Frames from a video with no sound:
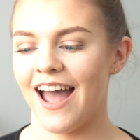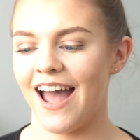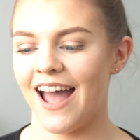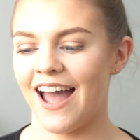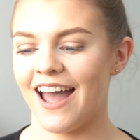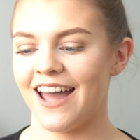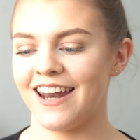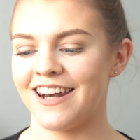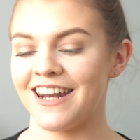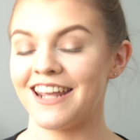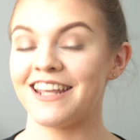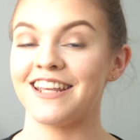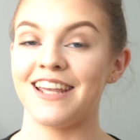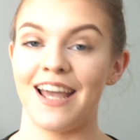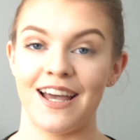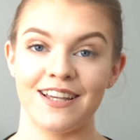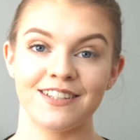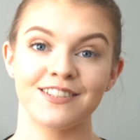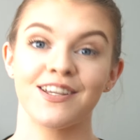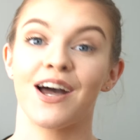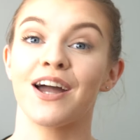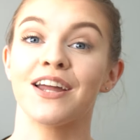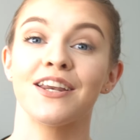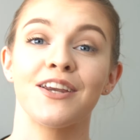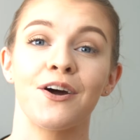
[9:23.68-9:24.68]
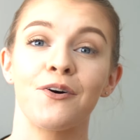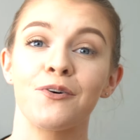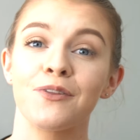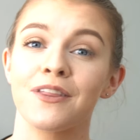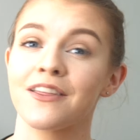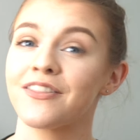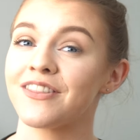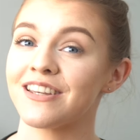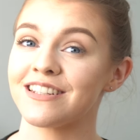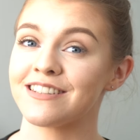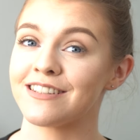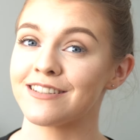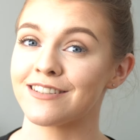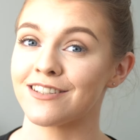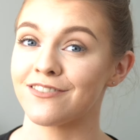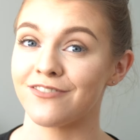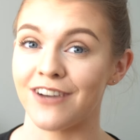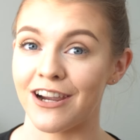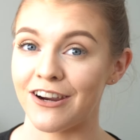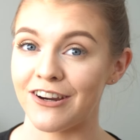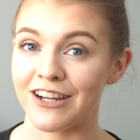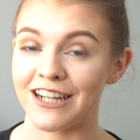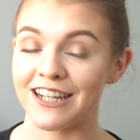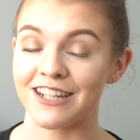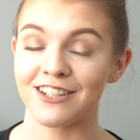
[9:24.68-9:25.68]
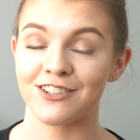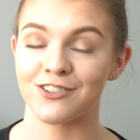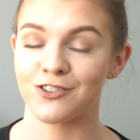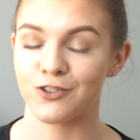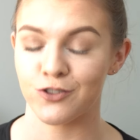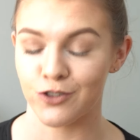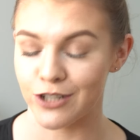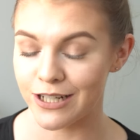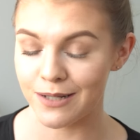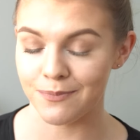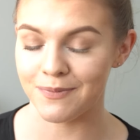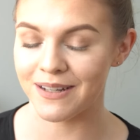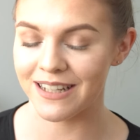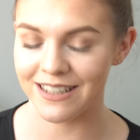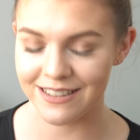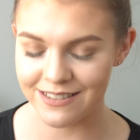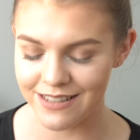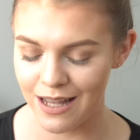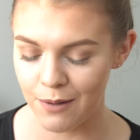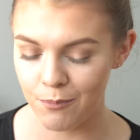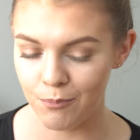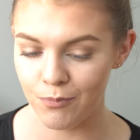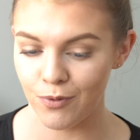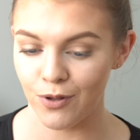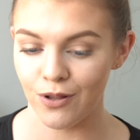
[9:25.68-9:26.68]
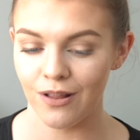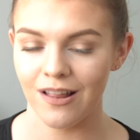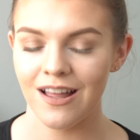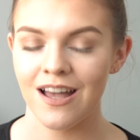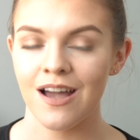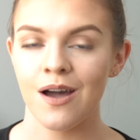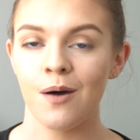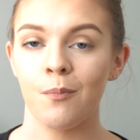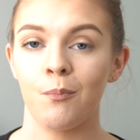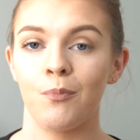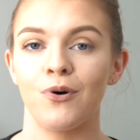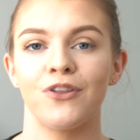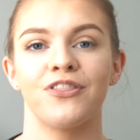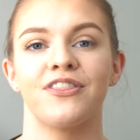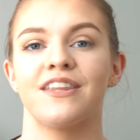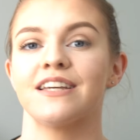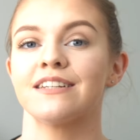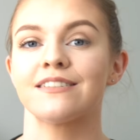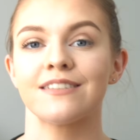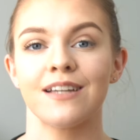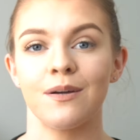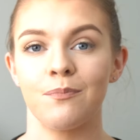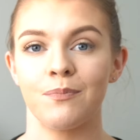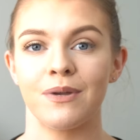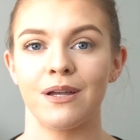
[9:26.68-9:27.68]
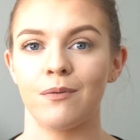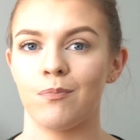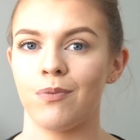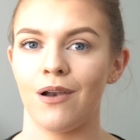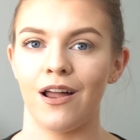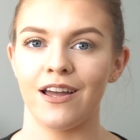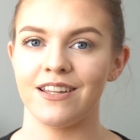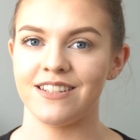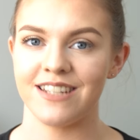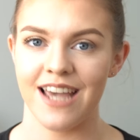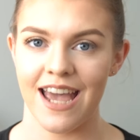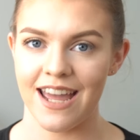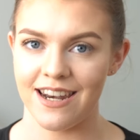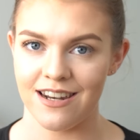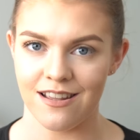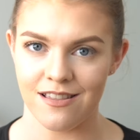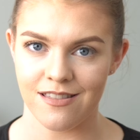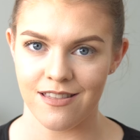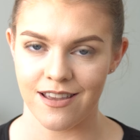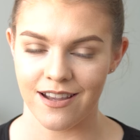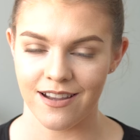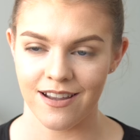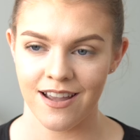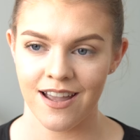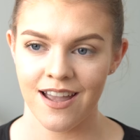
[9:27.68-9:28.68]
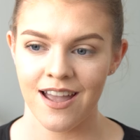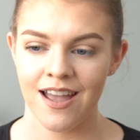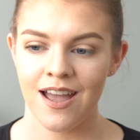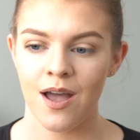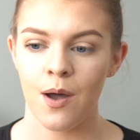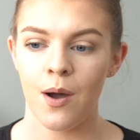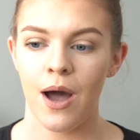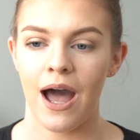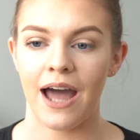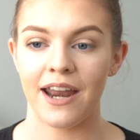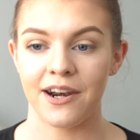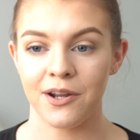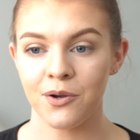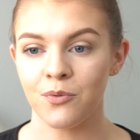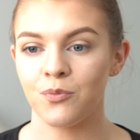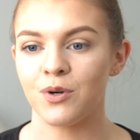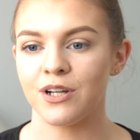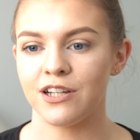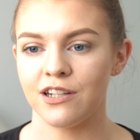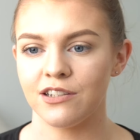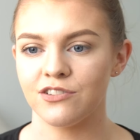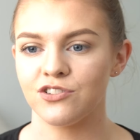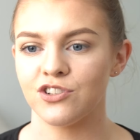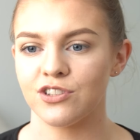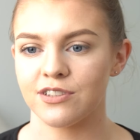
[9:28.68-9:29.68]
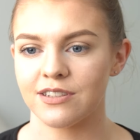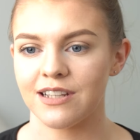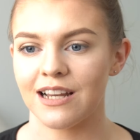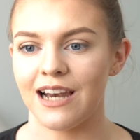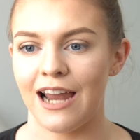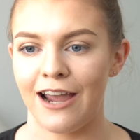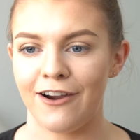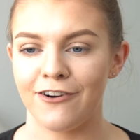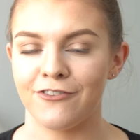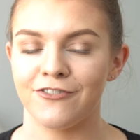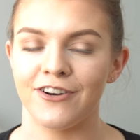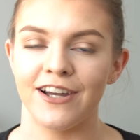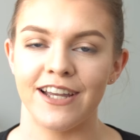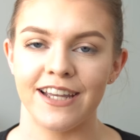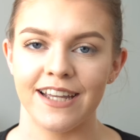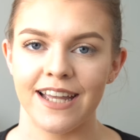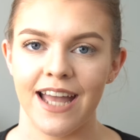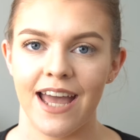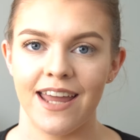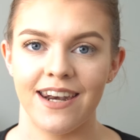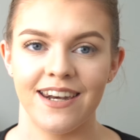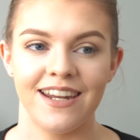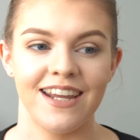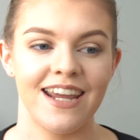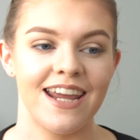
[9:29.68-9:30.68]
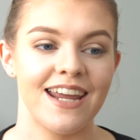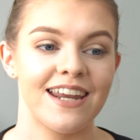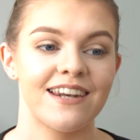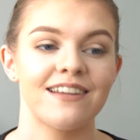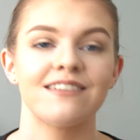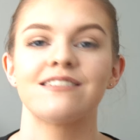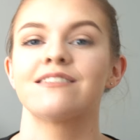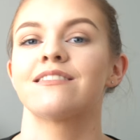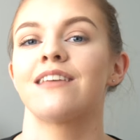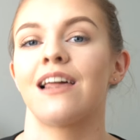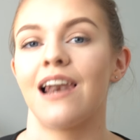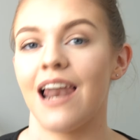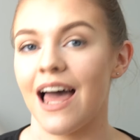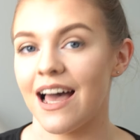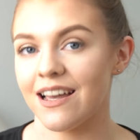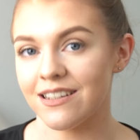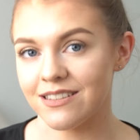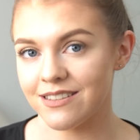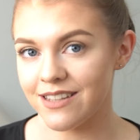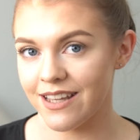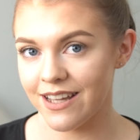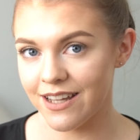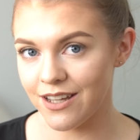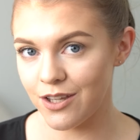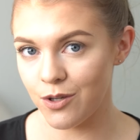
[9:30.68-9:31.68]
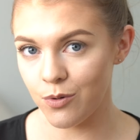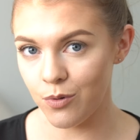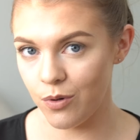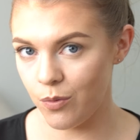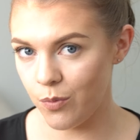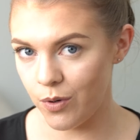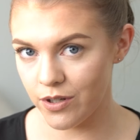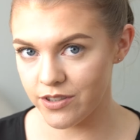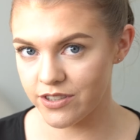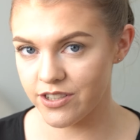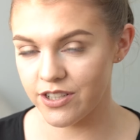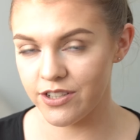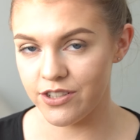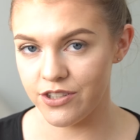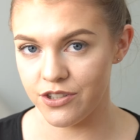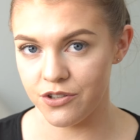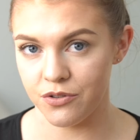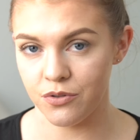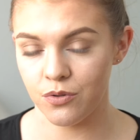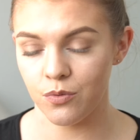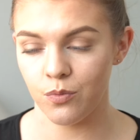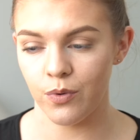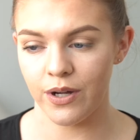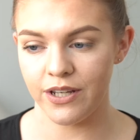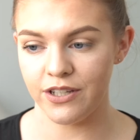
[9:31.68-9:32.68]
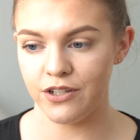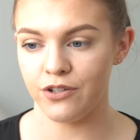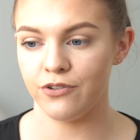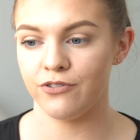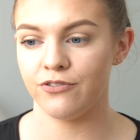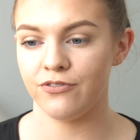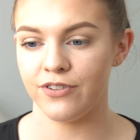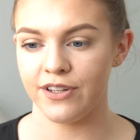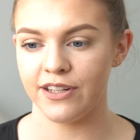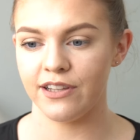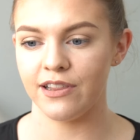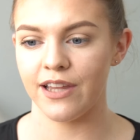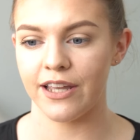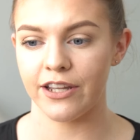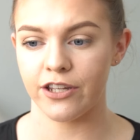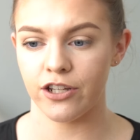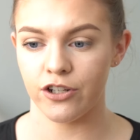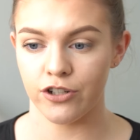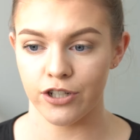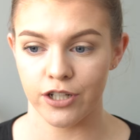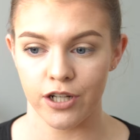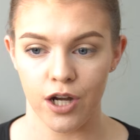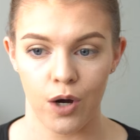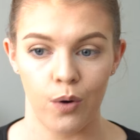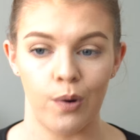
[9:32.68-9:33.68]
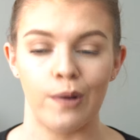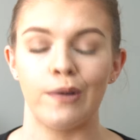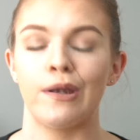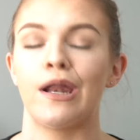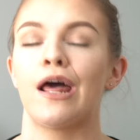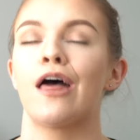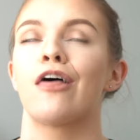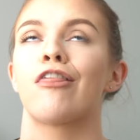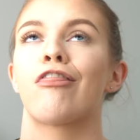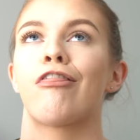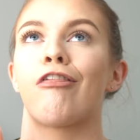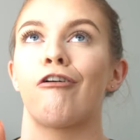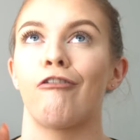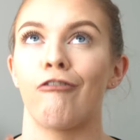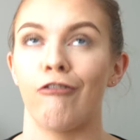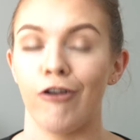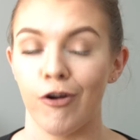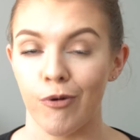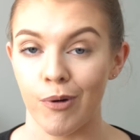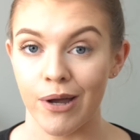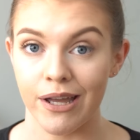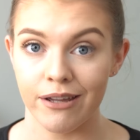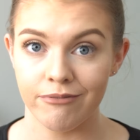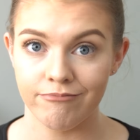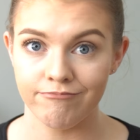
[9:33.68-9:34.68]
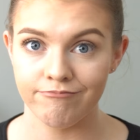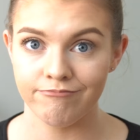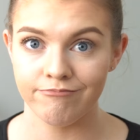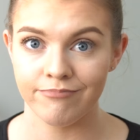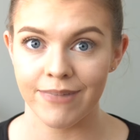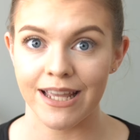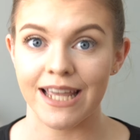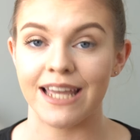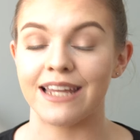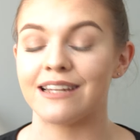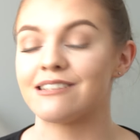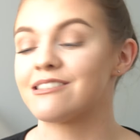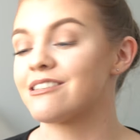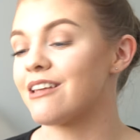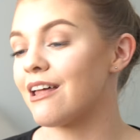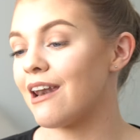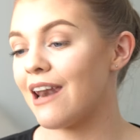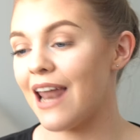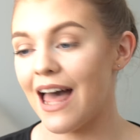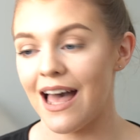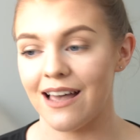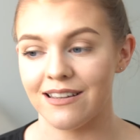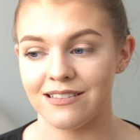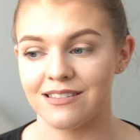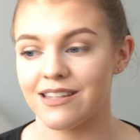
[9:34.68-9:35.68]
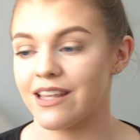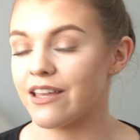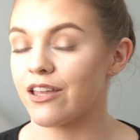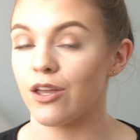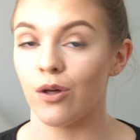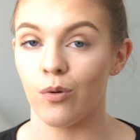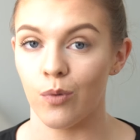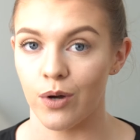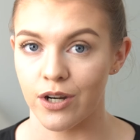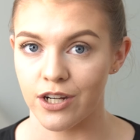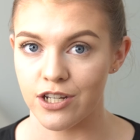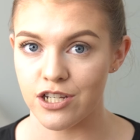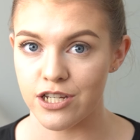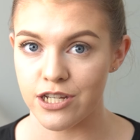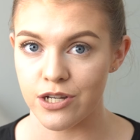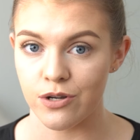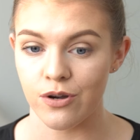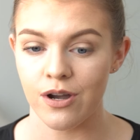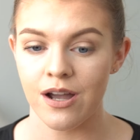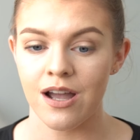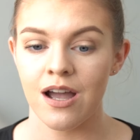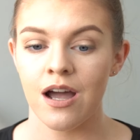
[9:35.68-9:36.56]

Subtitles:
And yes, I know that this is a very extreme example, but this can be applied to anything. And I will just clarify again, it is the last thing you will want to do when you feel like you're going through it. It is the last thing you'll want to do.